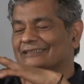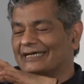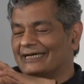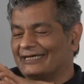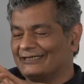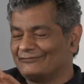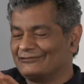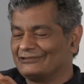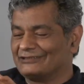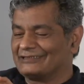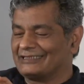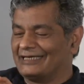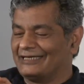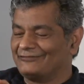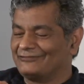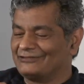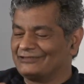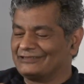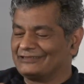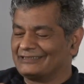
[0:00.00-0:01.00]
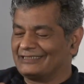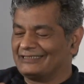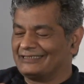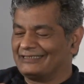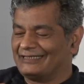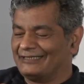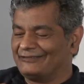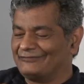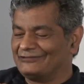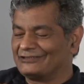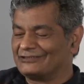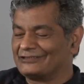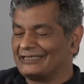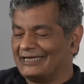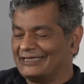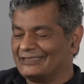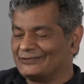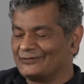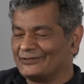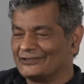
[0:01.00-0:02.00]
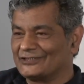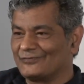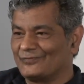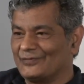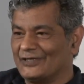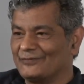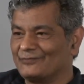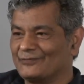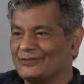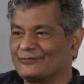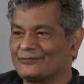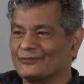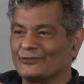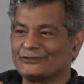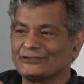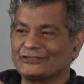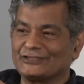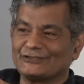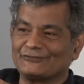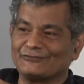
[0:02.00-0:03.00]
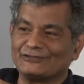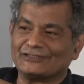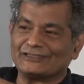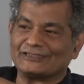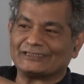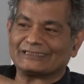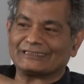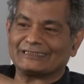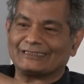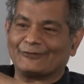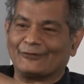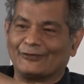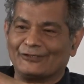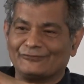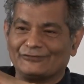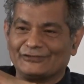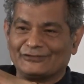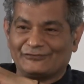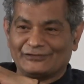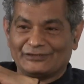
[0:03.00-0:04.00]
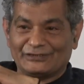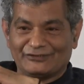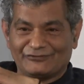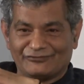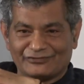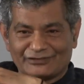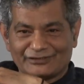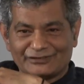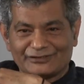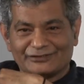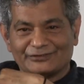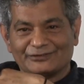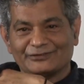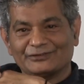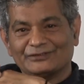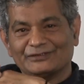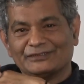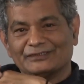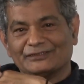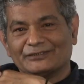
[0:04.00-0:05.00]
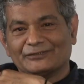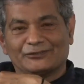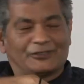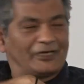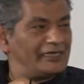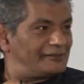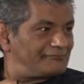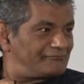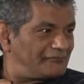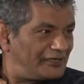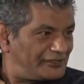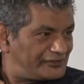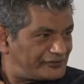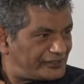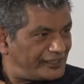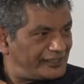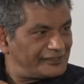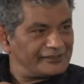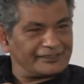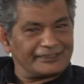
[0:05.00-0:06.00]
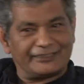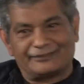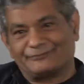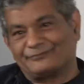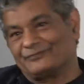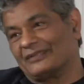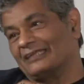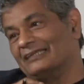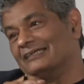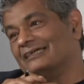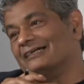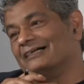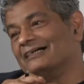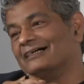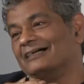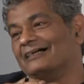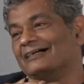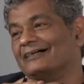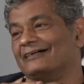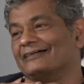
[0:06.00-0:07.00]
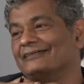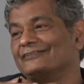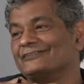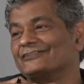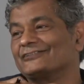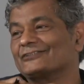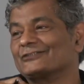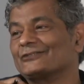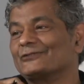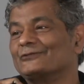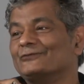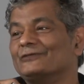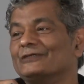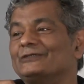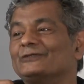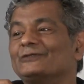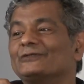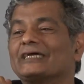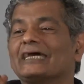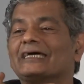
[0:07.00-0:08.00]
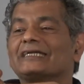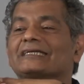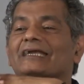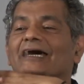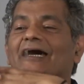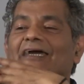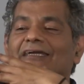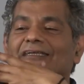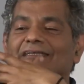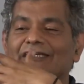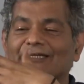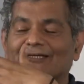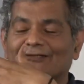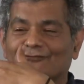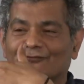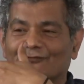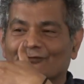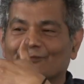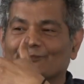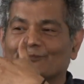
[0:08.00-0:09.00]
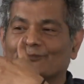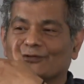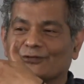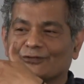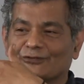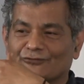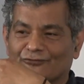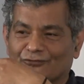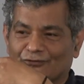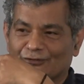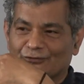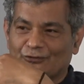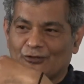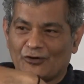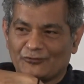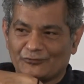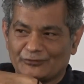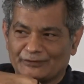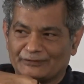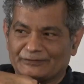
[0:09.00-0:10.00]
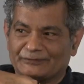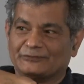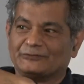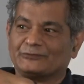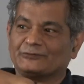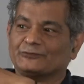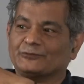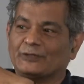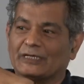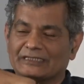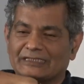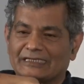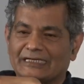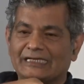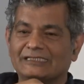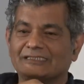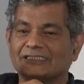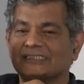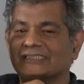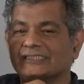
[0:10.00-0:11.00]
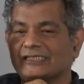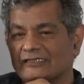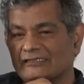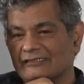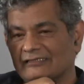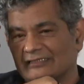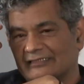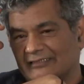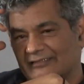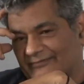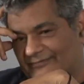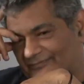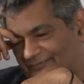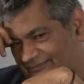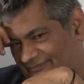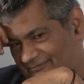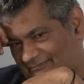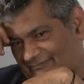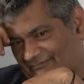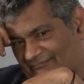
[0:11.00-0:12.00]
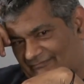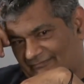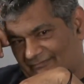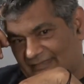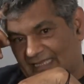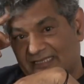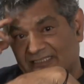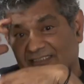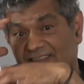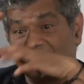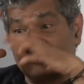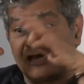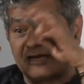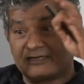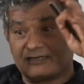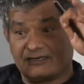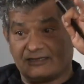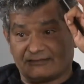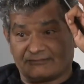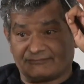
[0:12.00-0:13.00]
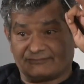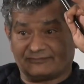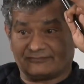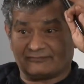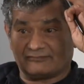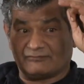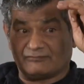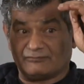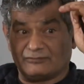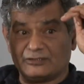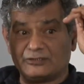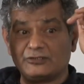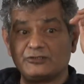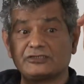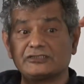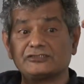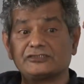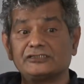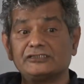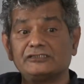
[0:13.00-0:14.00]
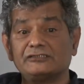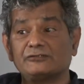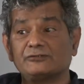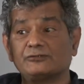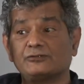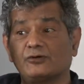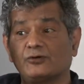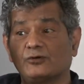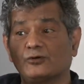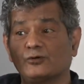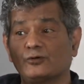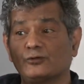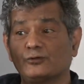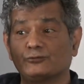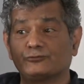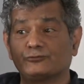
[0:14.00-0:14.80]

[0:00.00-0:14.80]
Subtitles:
I was trying to explain my process, which is always very difficult to do. So I'll try it again. So when you get an idea for a book, for a novel, one day suddenly there is lightning, that you can see the whole